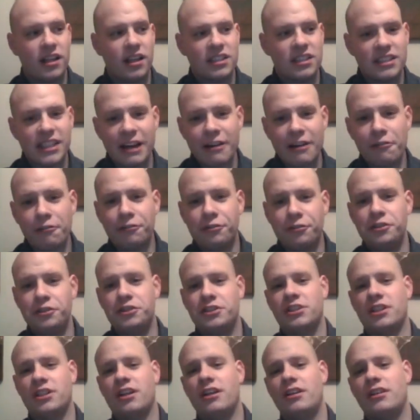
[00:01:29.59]

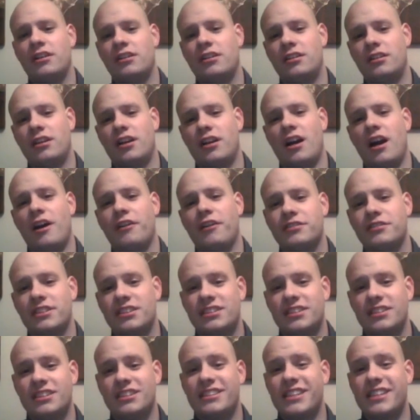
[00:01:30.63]
Zarathustra, after
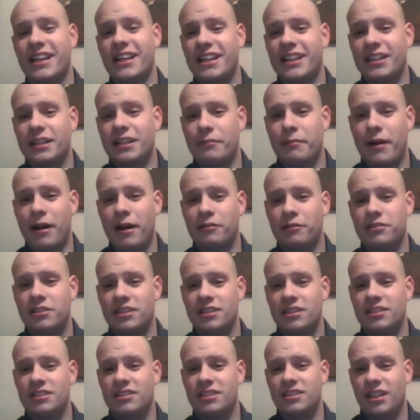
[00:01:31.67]
descending the
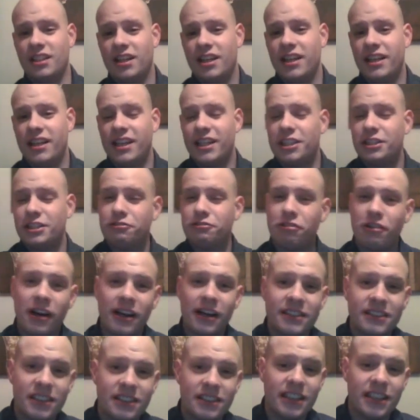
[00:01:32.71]
mountains, is
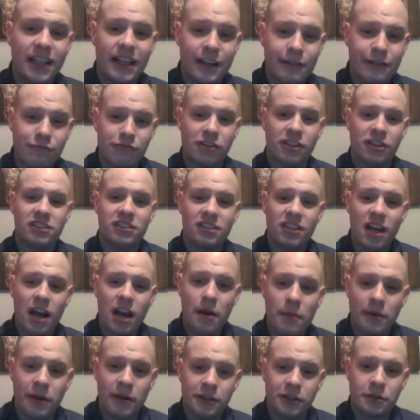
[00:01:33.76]
trying to deliver a
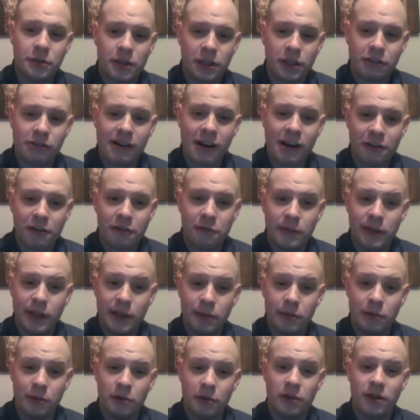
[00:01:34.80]
sermon to a crowd of
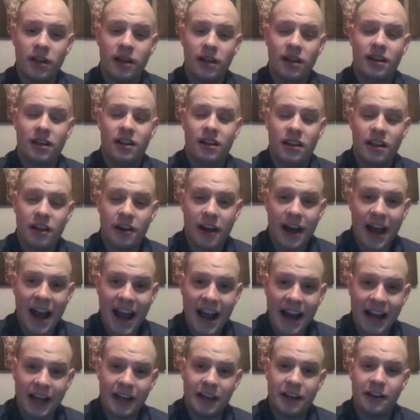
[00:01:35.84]
people that are
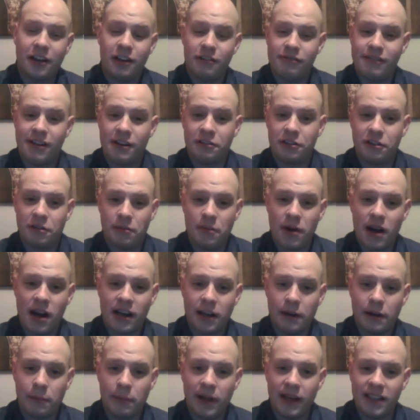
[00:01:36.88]
hanging around the
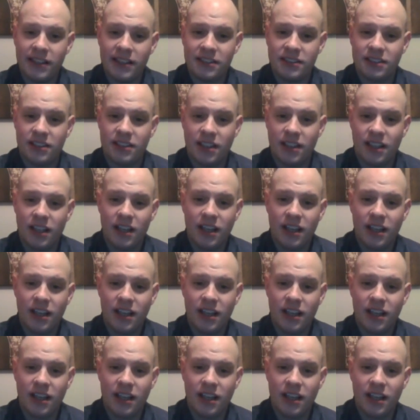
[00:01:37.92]
marketplace.